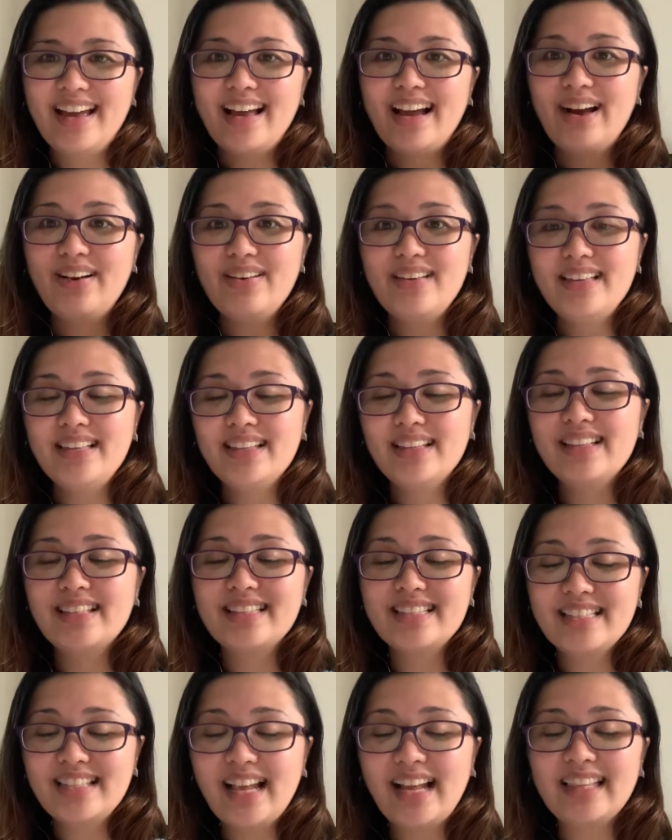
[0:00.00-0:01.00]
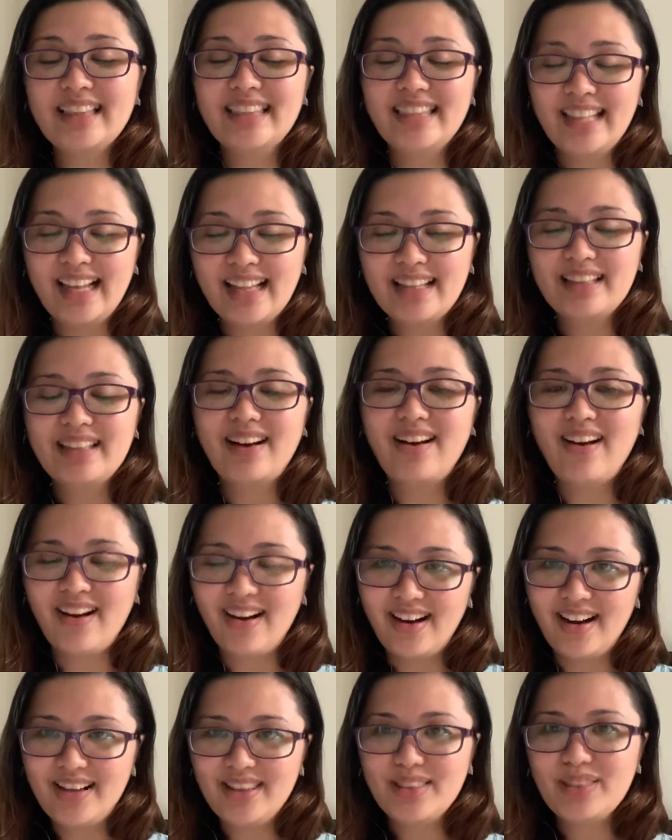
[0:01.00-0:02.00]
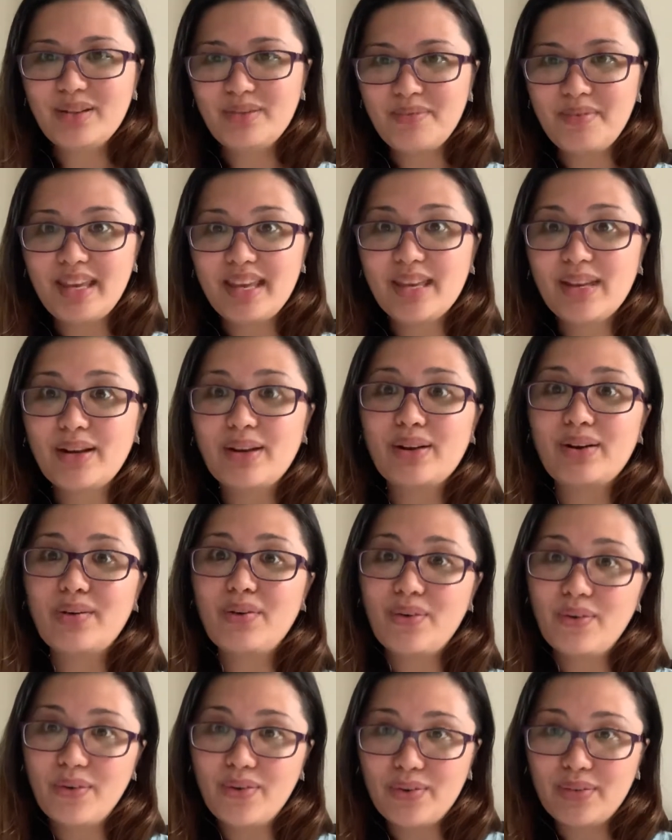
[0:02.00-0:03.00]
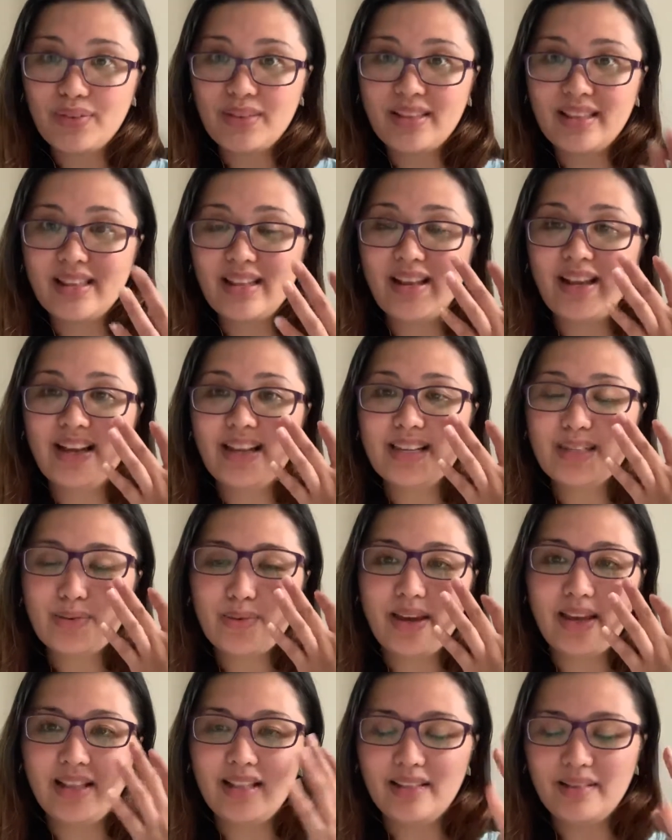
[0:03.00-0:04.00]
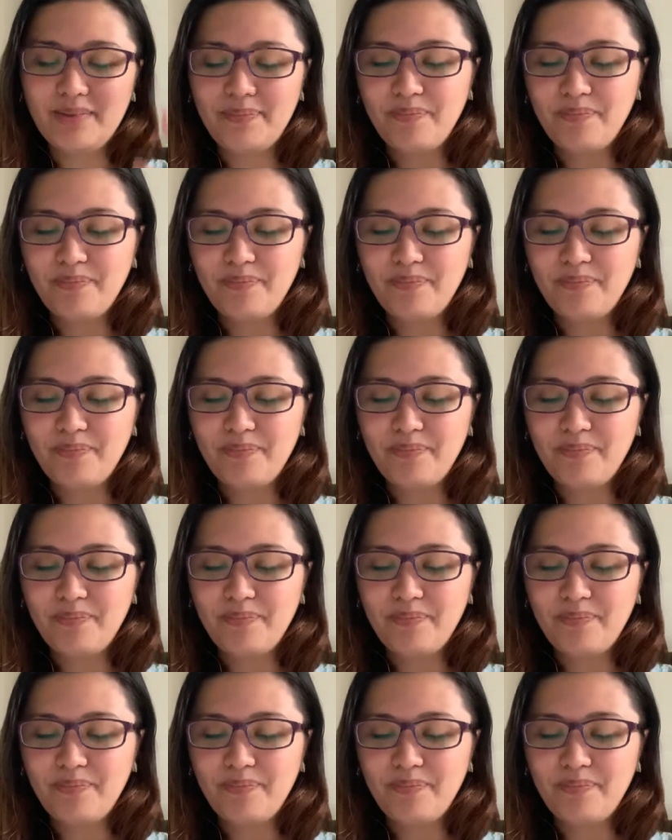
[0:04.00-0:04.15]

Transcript: How it's not that hard to make your own as well.